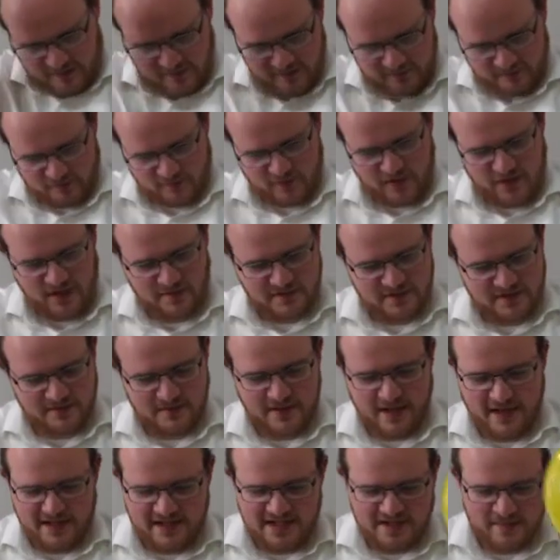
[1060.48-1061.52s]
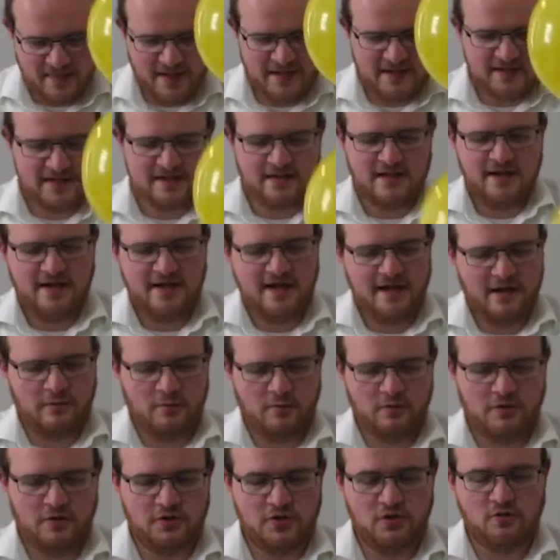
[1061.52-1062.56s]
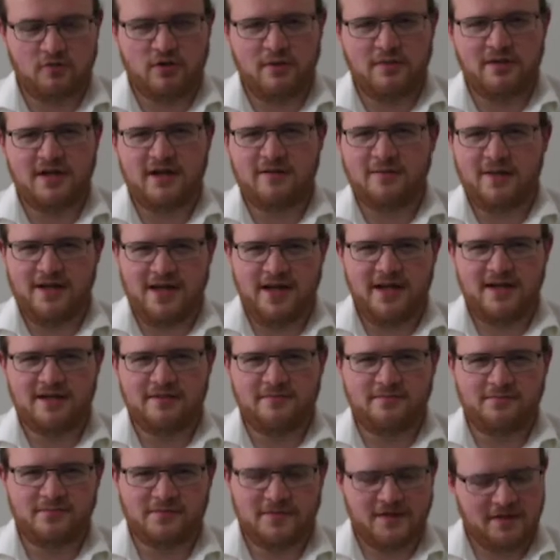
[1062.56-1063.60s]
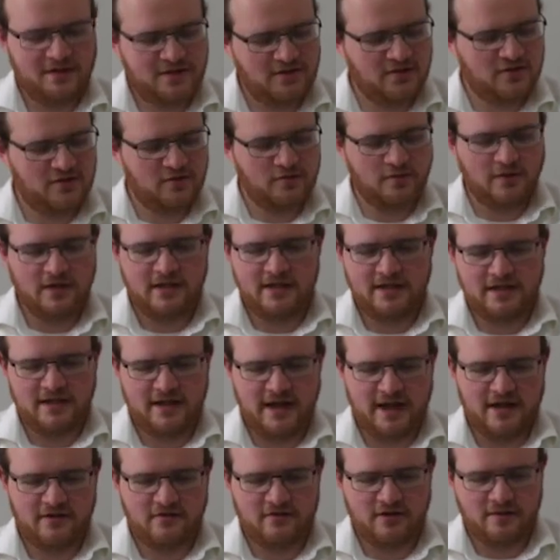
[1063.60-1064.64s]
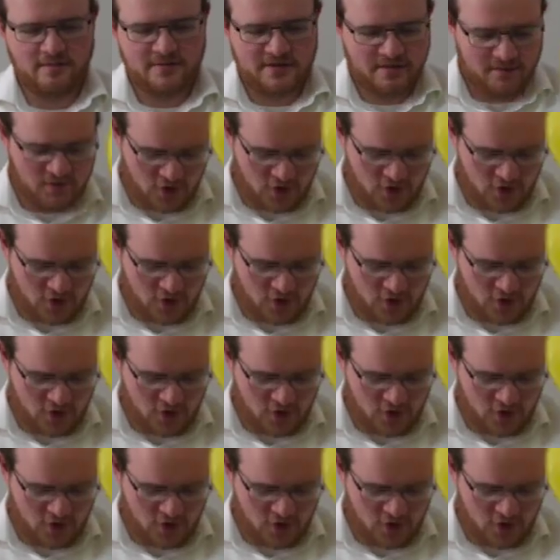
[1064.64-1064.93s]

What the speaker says: free up some headspace, and we're going to rub it on my head to gather up some